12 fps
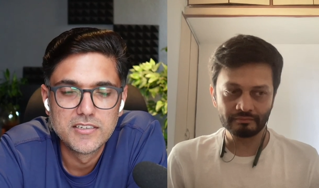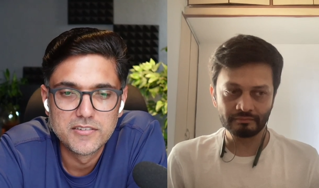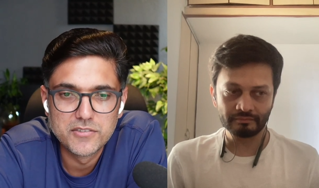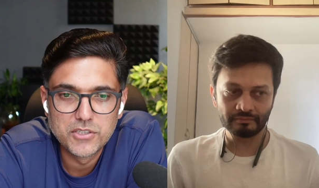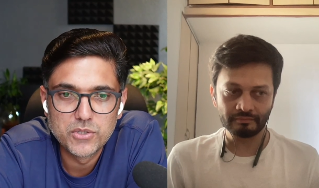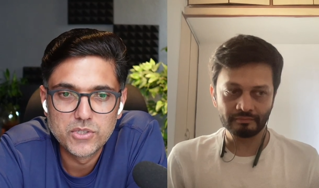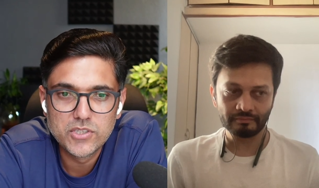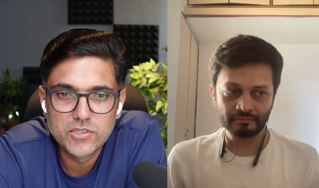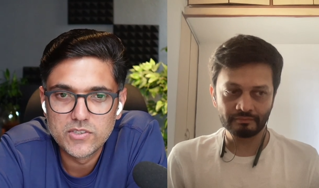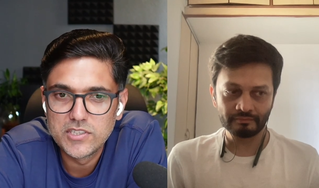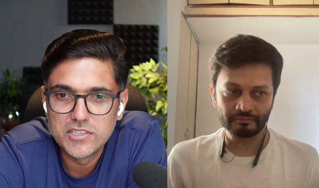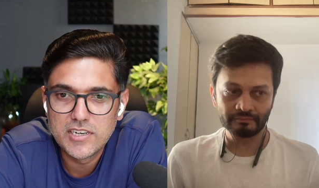Speaker 1: did you did
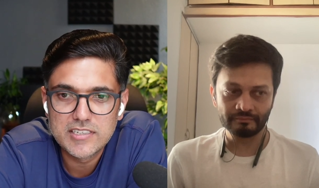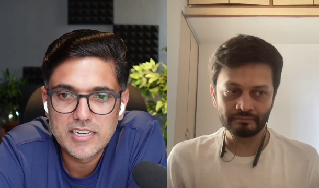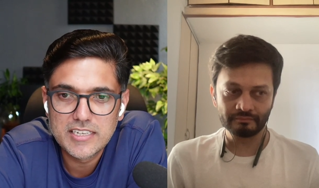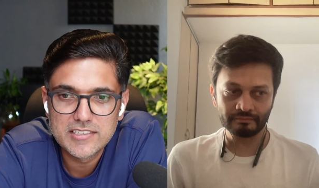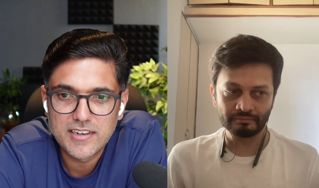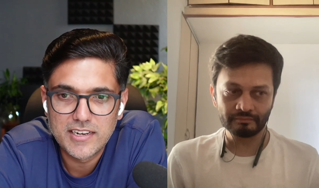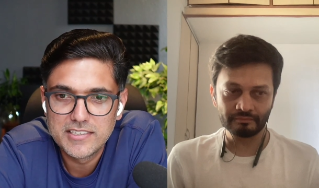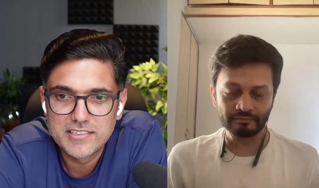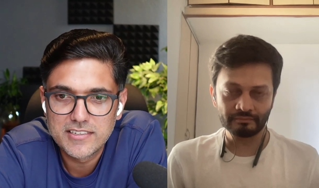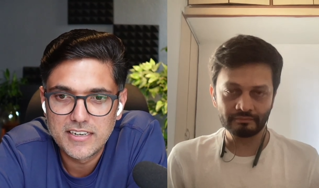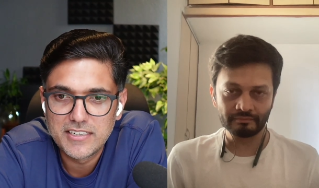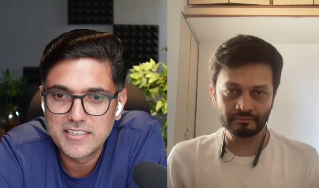you have like a slightest
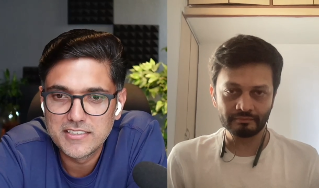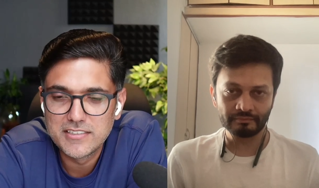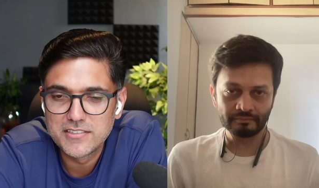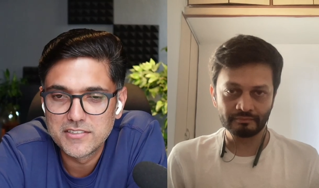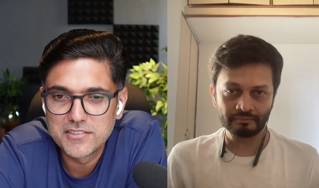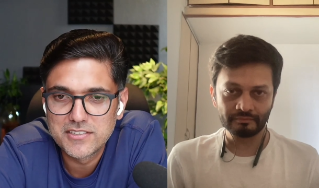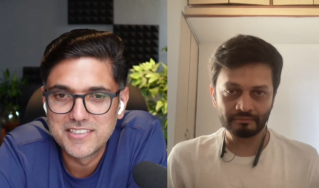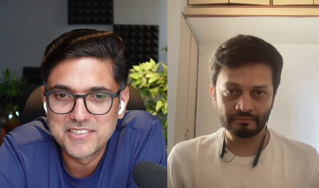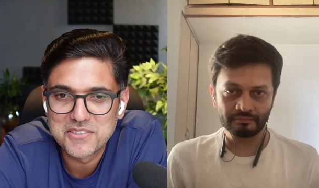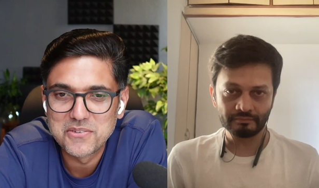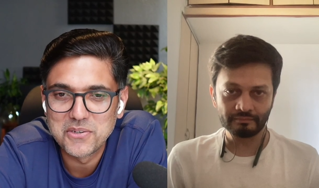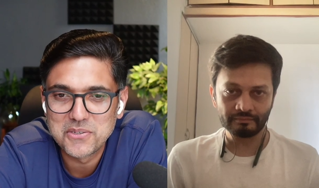idea this is this is
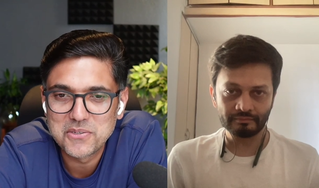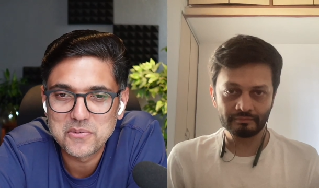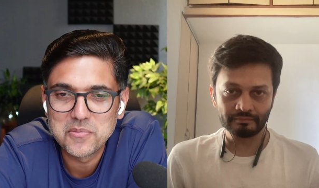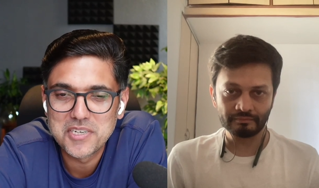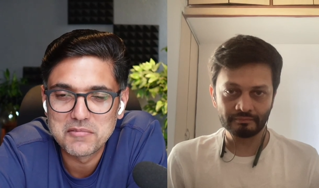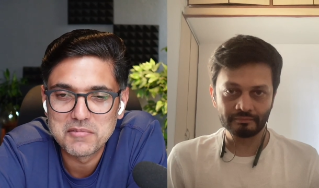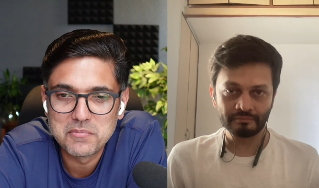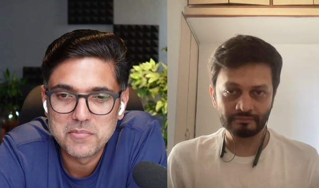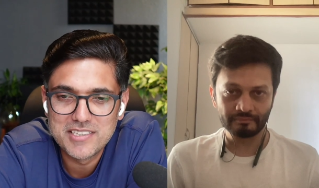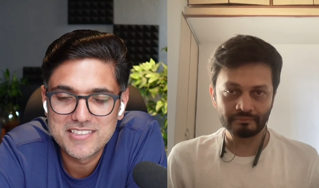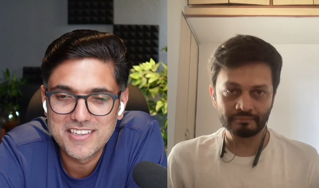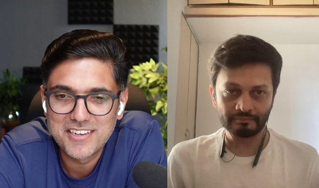going to become a
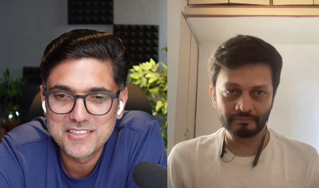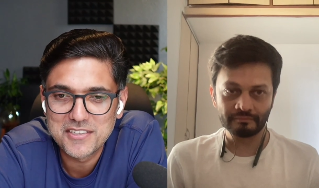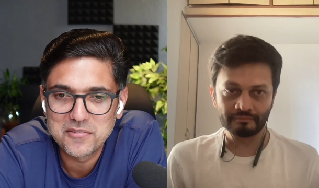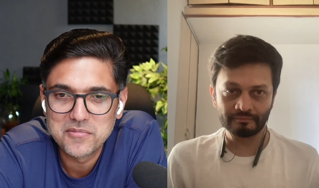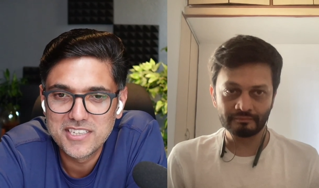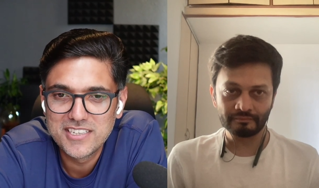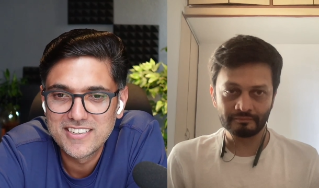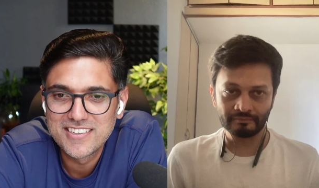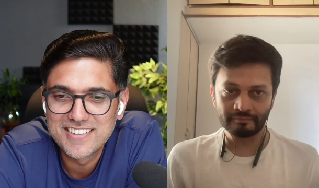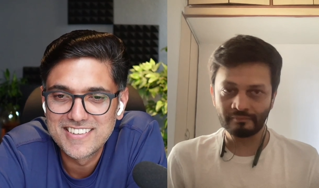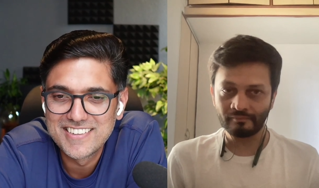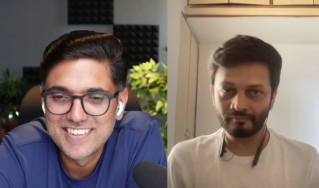bestseller someday?
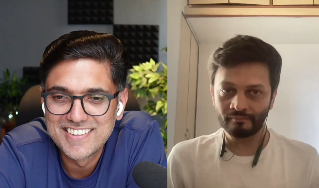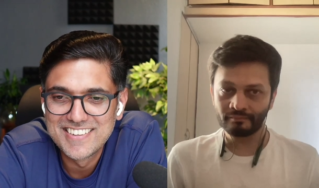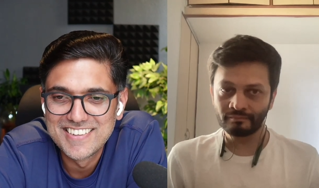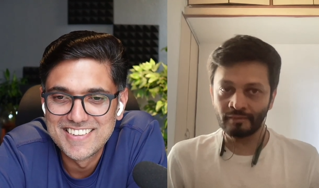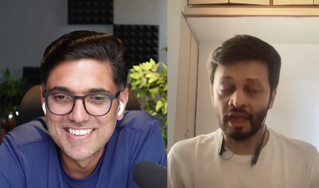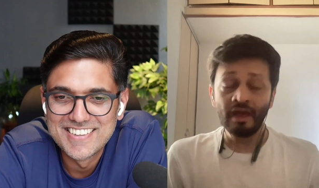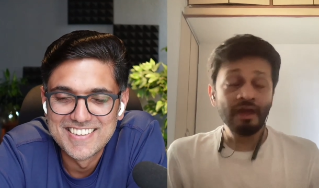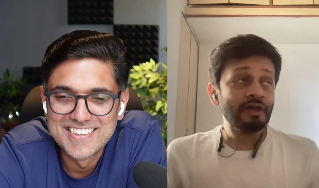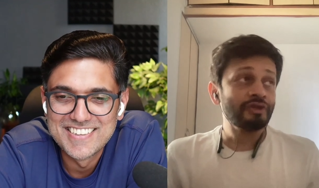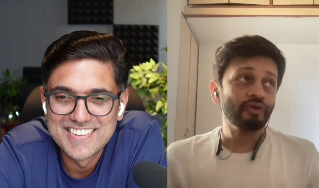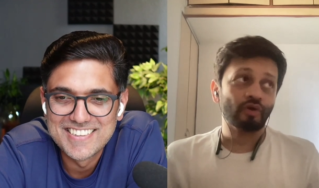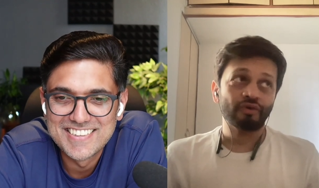
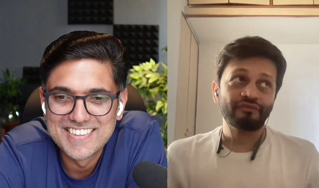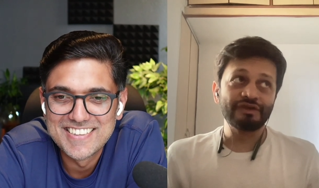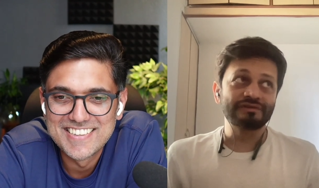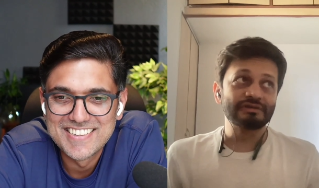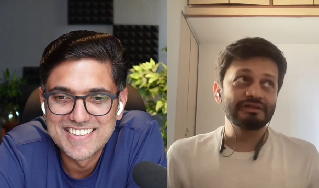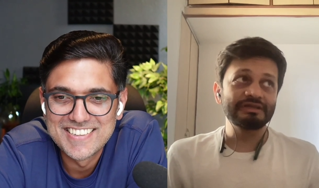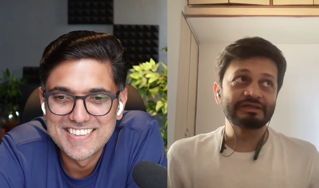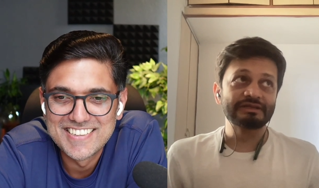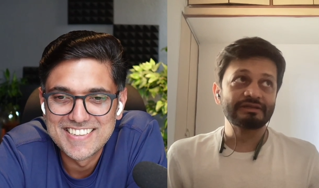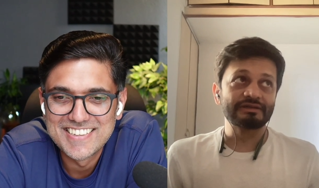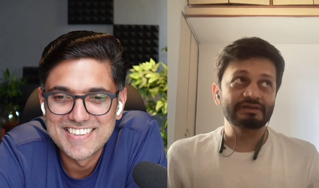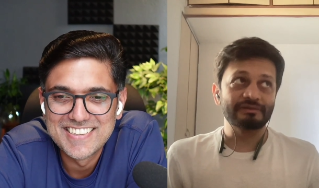
Speaker 2: No, we really
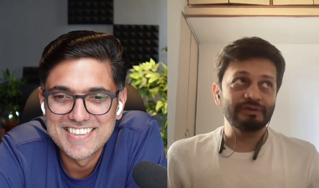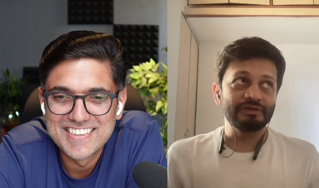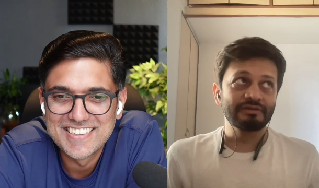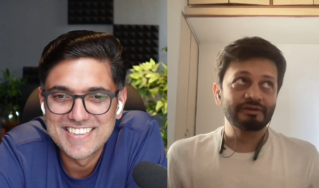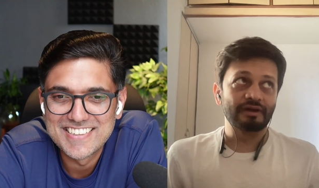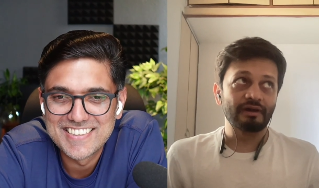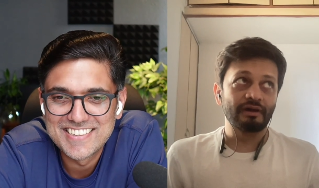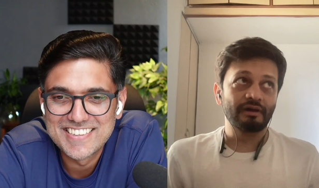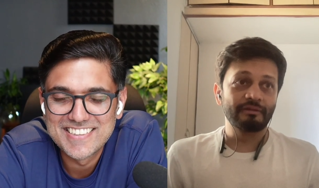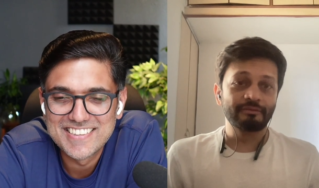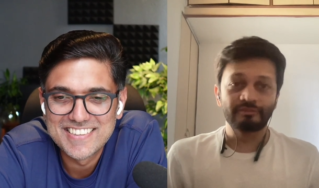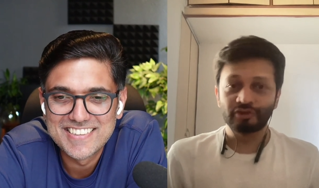didn't. I mean,
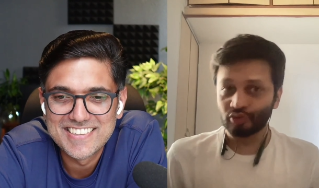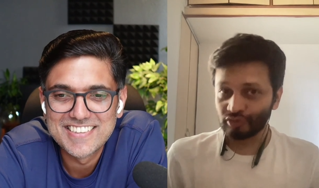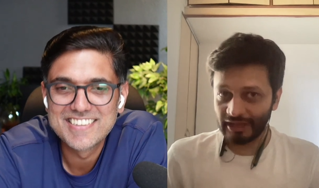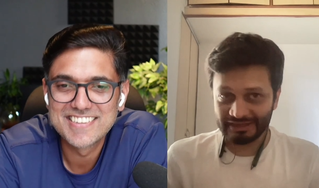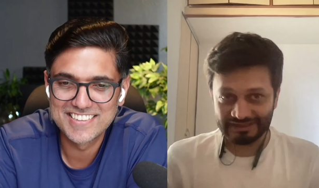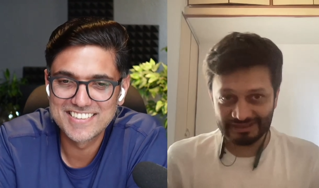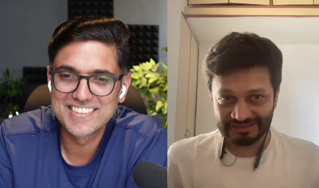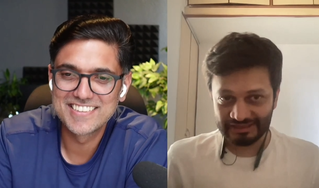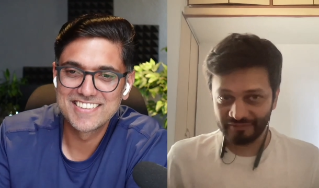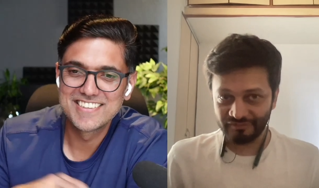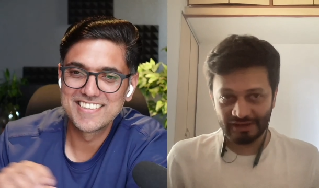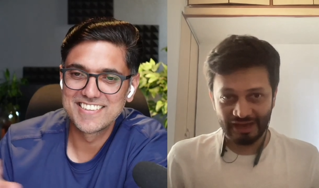um, you know, like I
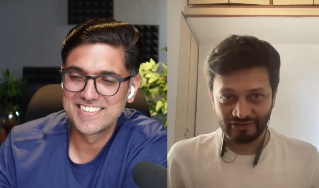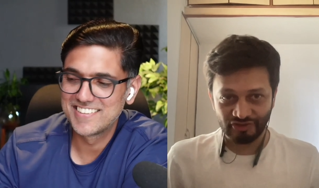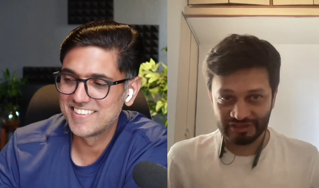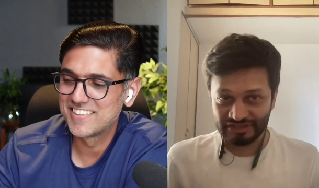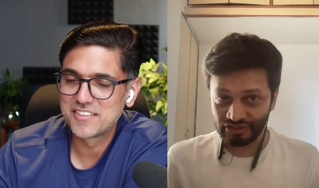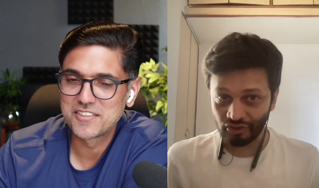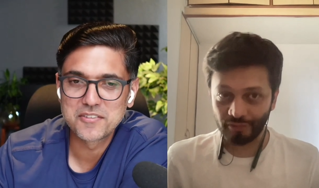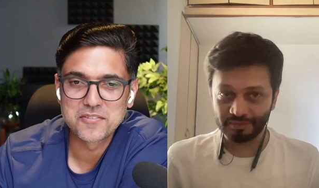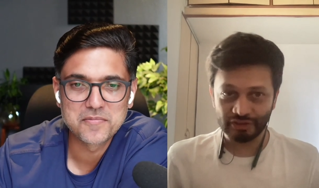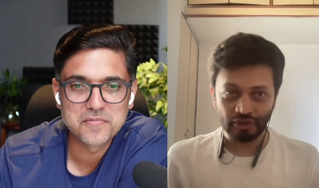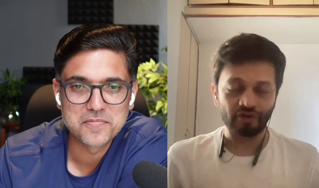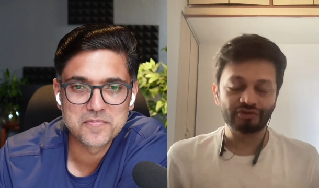said, we actually stopped
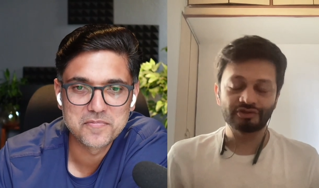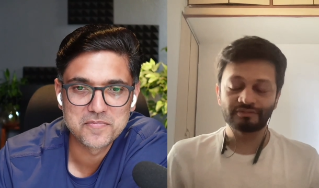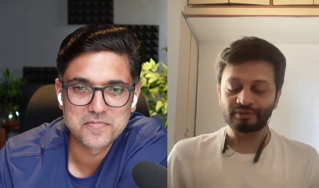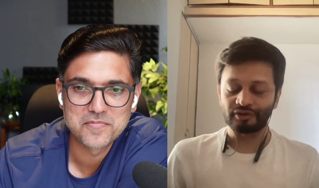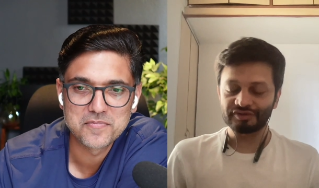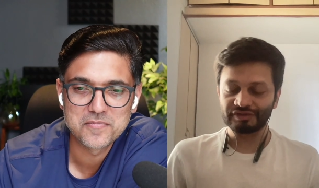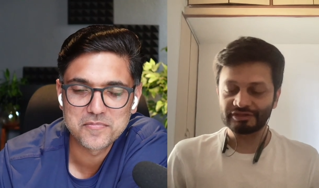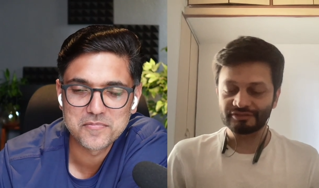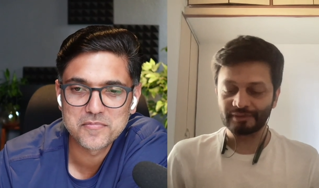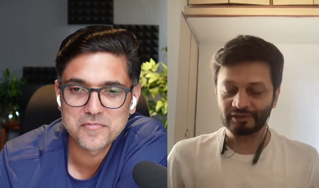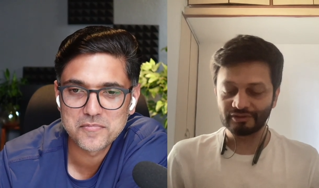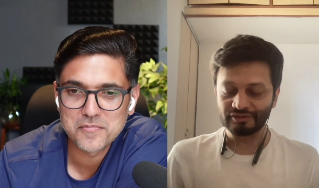the auction process
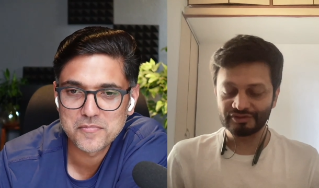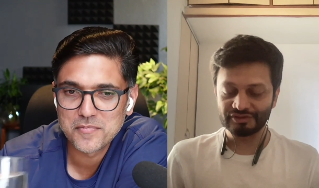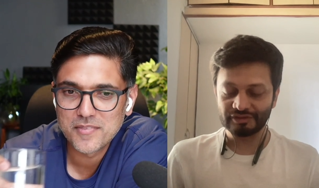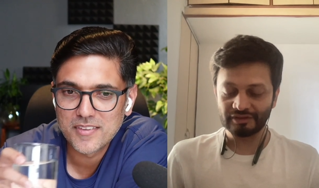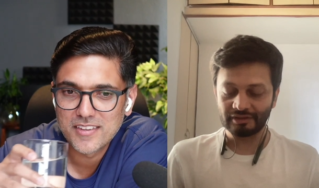because